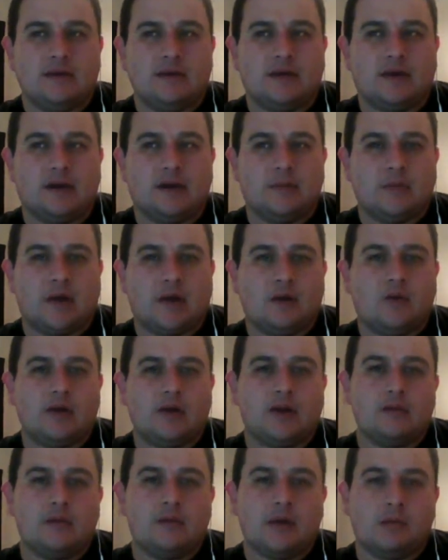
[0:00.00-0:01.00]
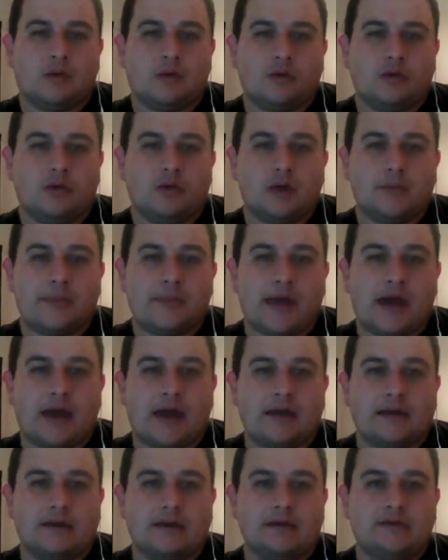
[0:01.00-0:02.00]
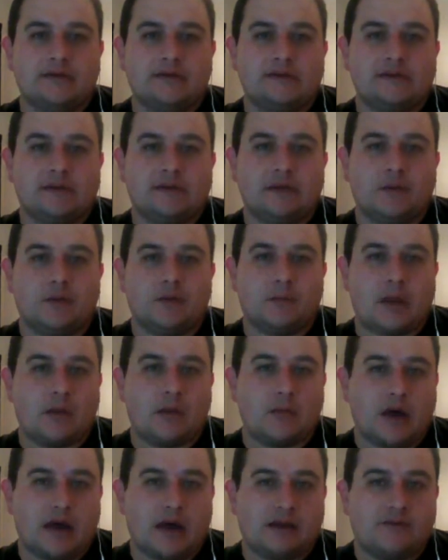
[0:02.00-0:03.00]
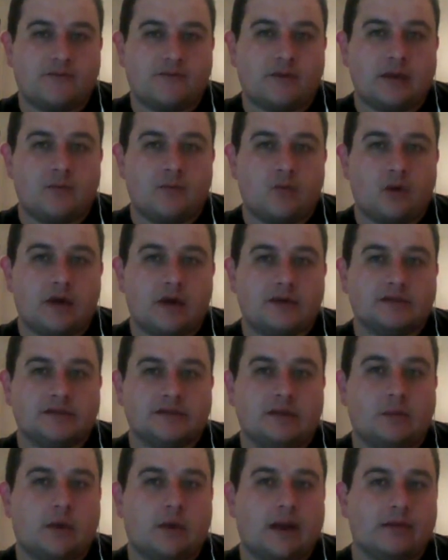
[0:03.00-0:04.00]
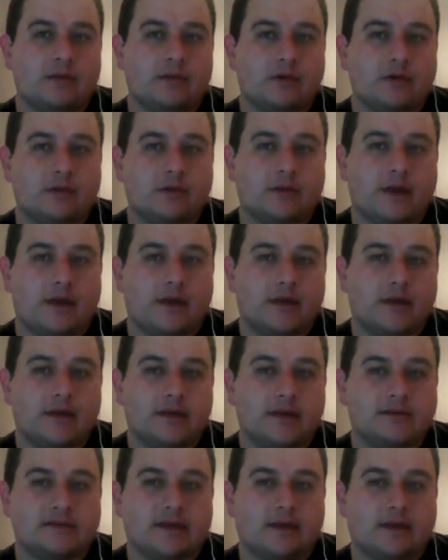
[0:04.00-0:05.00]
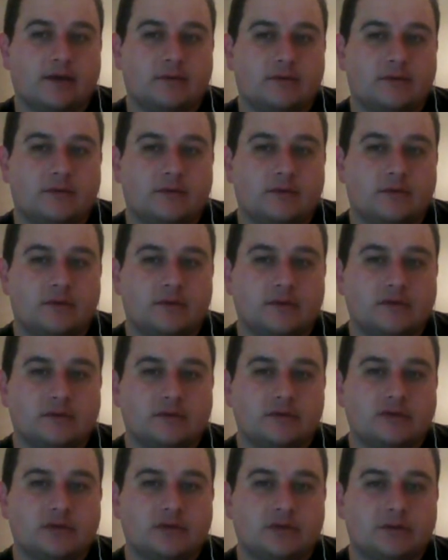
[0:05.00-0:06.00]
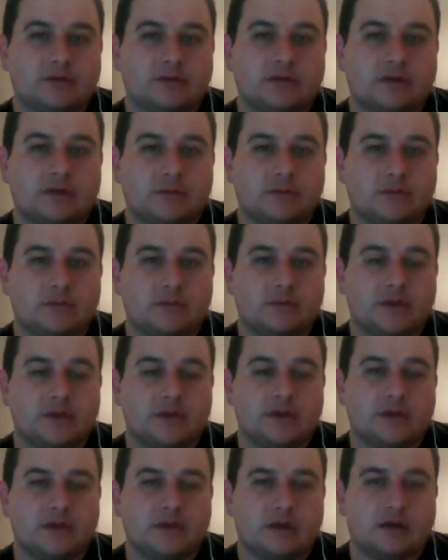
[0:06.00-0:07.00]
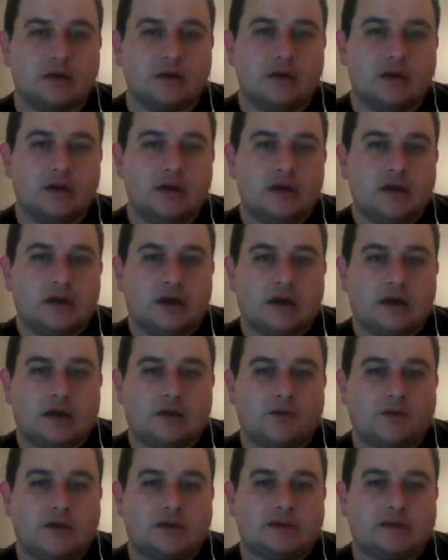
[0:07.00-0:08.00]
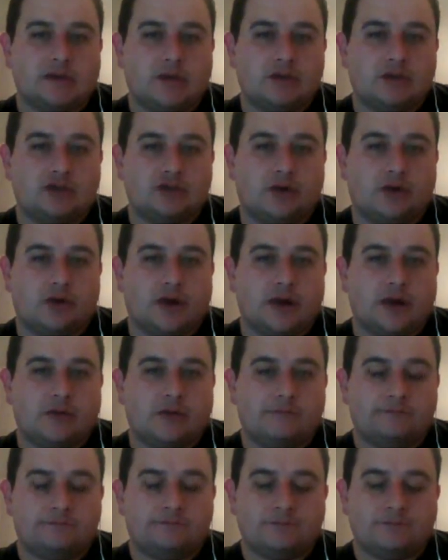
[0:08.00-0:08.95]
I wanted to be able to look back, see where my mind frame was, see what I look like as I go through this. I'm sure it's going to be an interesting journey.